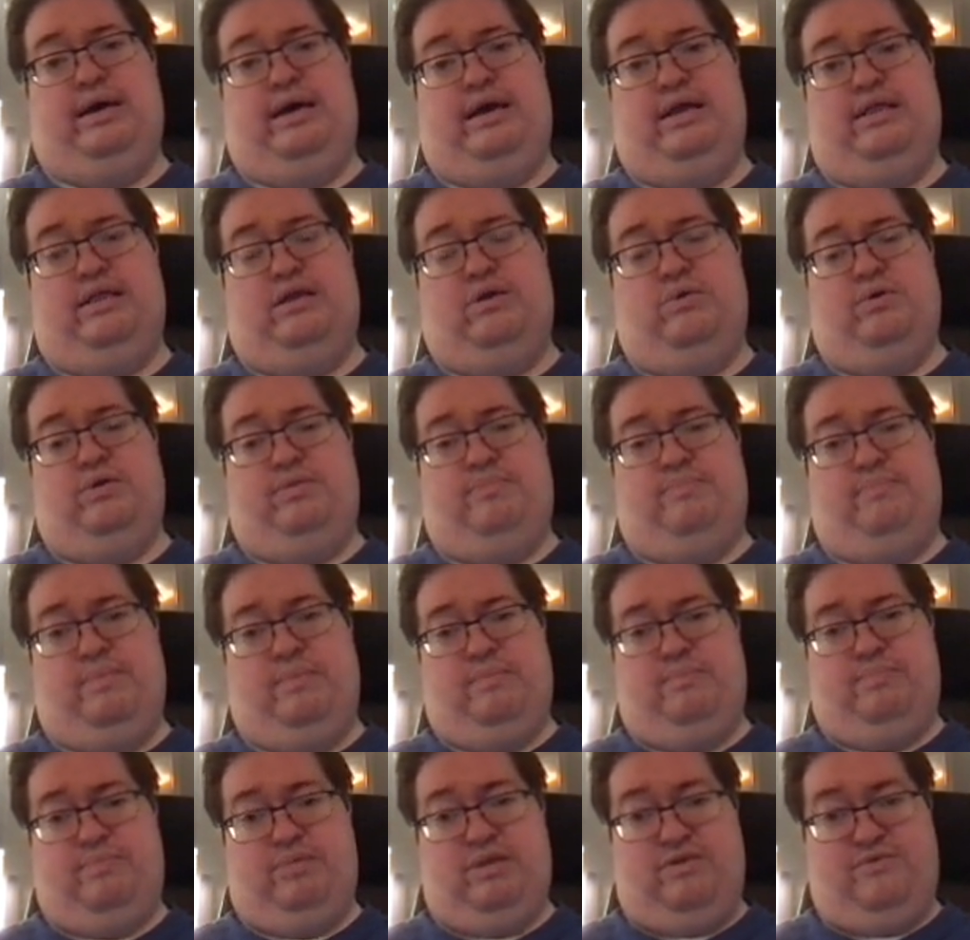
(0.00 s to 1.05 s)
There are
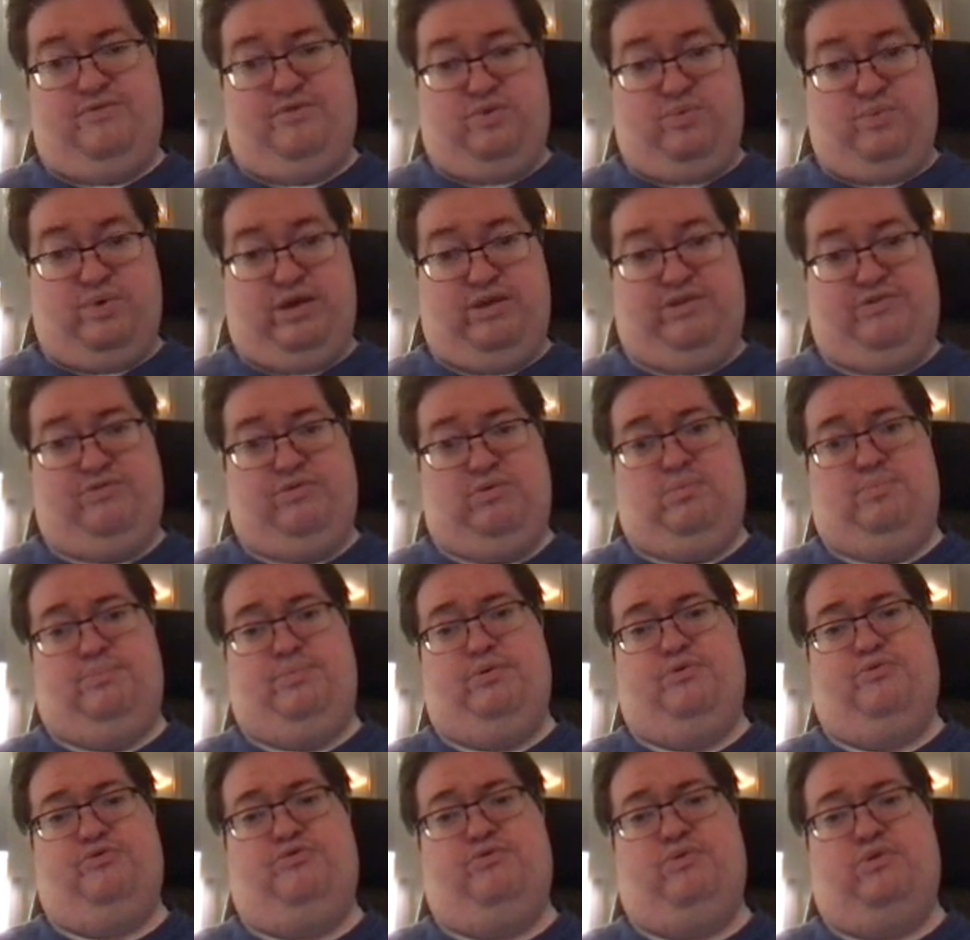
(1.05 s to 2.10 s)
different ways to
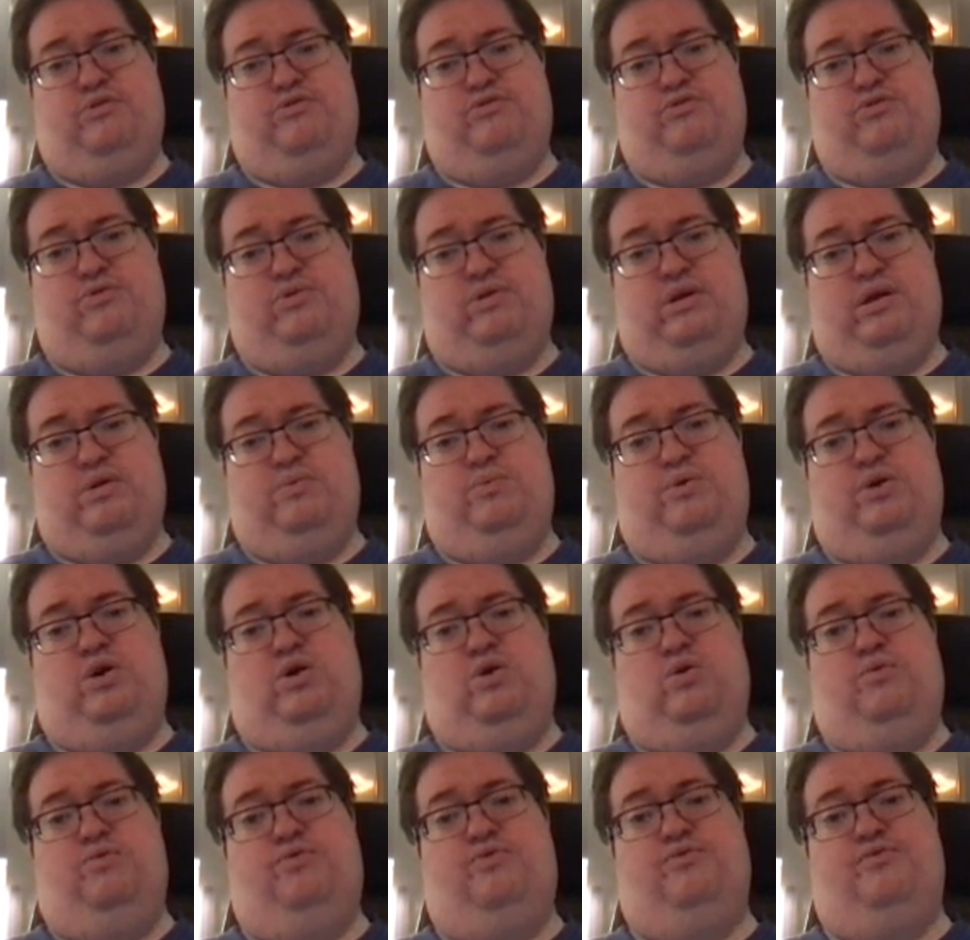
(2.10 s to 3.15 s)
impose structure, and we are
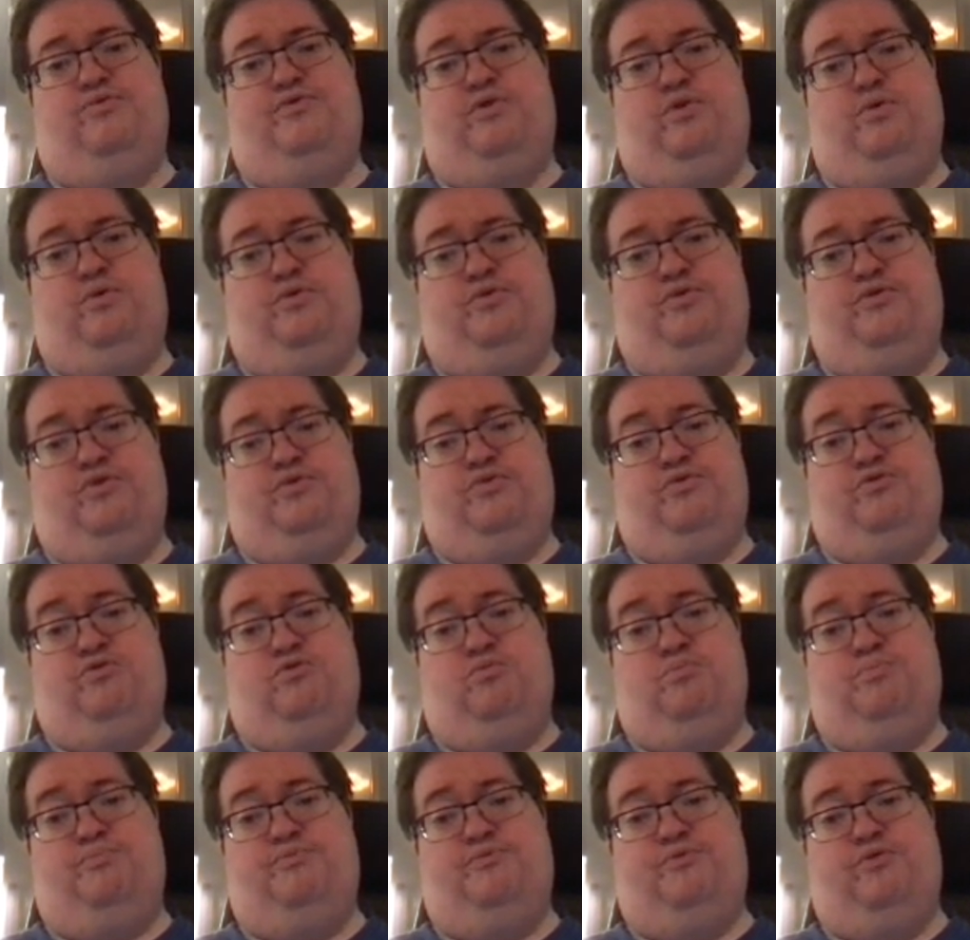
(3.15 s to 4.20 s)
going to focus on
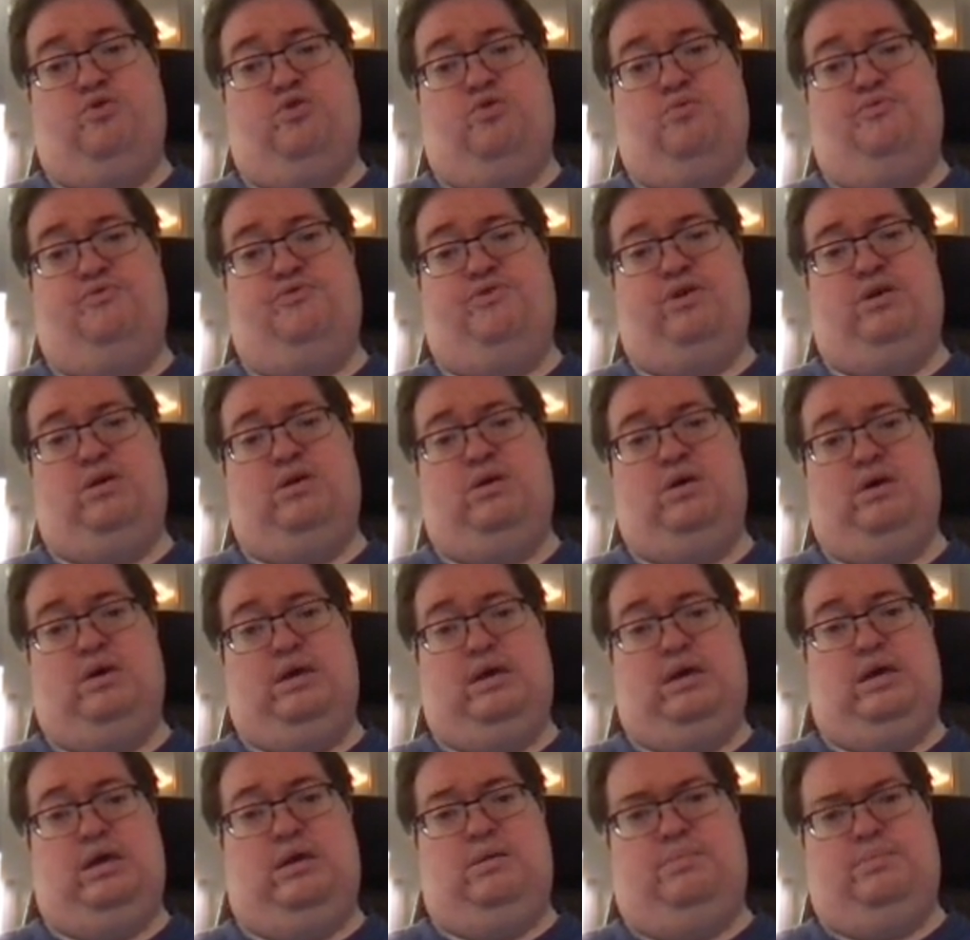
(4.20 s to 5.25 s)
two forms
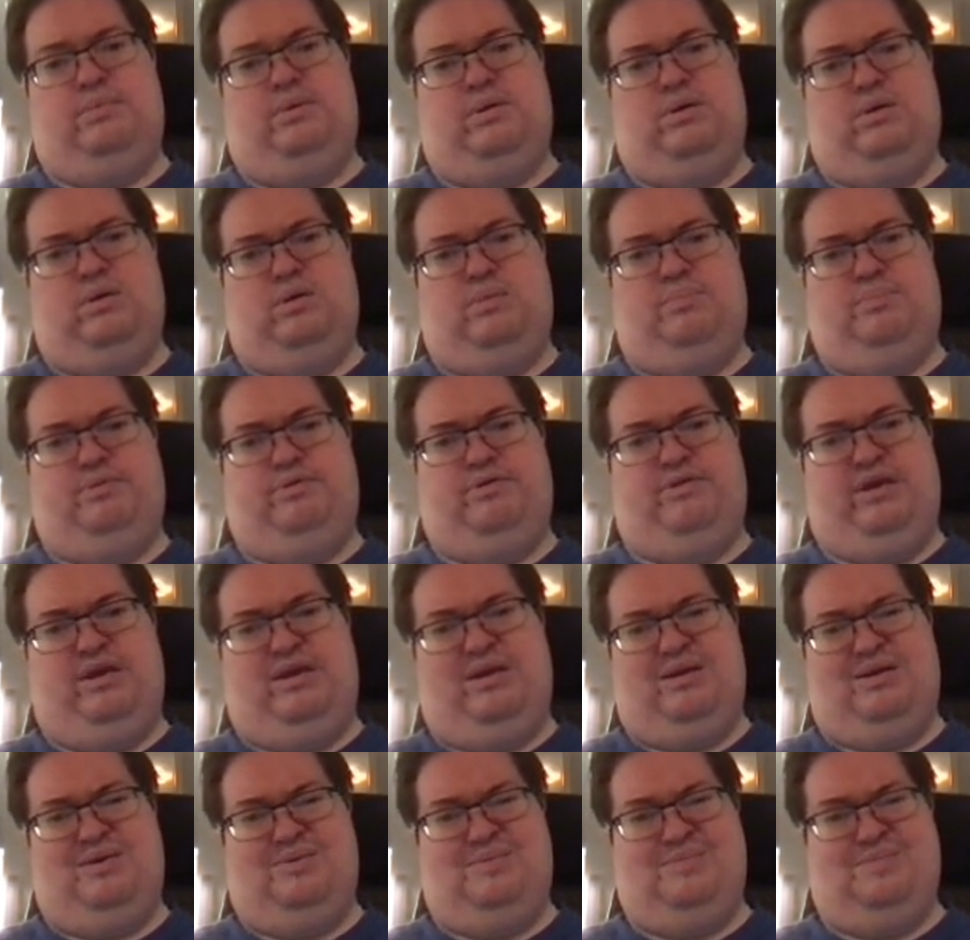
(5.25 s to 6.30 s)
in particular.